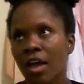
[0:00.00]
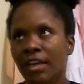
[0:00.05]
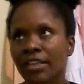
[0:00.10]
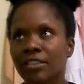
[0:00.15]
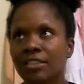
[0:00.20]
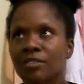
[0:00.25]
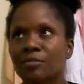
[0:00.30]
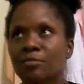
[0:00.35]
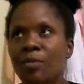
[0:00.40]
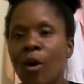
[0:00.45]

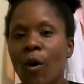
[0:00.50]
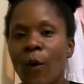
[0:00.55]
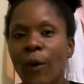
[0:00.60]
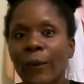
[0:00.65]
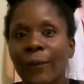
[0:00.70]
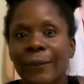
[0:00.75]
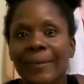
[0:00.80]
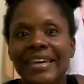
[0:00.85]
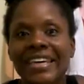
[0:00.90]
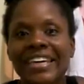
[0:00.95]
Eat some
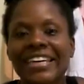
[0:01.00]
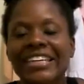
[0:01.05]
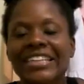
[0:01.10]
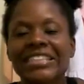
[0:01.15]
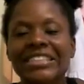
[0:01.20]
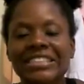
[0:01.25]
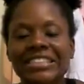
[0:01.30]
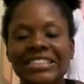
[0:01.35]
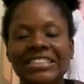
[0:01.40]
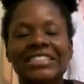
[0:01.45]

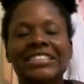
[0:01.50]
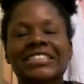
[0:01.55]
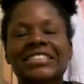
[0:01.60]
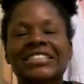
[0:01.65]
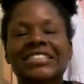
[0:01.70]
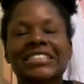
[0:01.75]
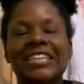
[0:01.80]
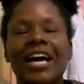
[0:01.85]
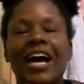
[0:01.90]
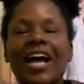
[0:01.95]
oatmeal.
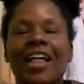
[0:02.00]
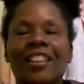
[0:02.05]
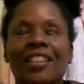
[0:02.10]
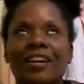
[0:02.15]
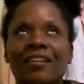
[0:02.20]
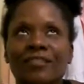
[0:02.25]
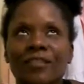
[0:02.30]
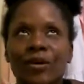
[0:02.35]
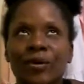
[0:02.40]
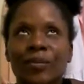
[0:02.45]
I
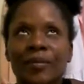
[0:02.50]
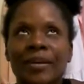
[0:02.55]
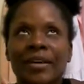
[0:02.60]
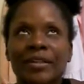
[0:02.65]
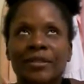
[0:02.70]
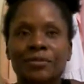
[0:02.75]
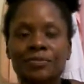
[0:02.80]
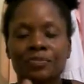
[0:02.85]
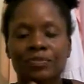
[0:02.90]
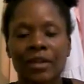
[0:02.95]
love
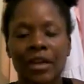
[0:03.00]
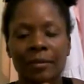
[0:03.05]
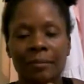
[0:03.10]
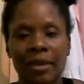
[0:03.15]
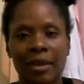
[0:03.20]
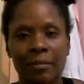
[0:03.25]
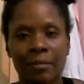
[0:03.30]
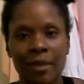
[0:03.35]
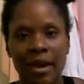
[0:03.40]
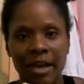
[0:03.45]
oatmeal. I
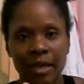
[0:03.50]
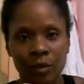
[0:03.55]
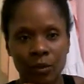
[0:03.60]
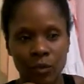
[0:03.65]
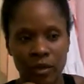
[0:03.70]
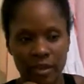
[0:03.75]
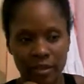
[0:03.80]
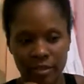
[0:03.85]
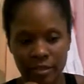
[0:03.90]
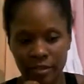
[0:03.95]
make mine
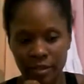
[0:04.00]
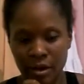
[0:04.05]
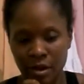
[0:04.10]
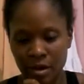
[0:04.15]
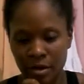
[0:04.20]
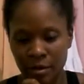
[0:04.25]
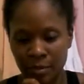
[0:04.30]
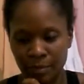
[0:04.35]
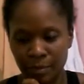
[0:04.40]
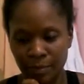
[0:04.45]
with
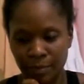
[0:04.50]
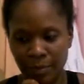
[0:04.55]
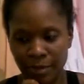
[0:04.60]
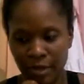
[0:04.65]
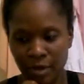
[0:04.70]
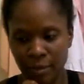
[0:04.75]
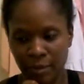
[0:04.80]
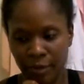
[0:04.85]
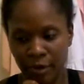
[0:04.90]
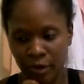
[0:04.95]

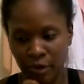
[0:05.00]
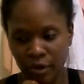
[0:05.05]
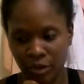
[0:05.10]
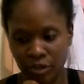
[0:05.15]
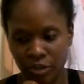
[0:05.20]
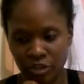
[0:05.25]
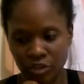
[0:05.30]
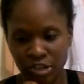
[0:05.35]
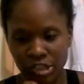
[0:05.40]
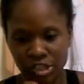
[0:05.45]
peanut butter,
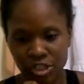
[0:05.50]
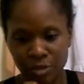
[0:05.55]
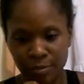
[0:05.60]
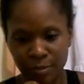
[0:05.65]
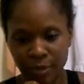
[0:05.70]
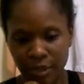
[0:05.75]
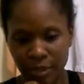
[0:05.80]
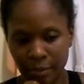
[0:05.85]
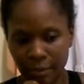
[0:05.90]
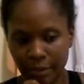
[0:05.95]
crunchy
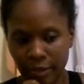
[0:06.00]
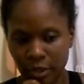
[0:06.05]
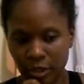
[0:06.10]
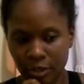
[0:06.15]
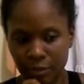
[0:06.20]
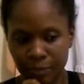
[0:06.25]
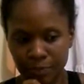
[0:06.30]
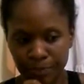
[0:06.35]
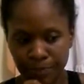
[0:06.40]
peanut butter,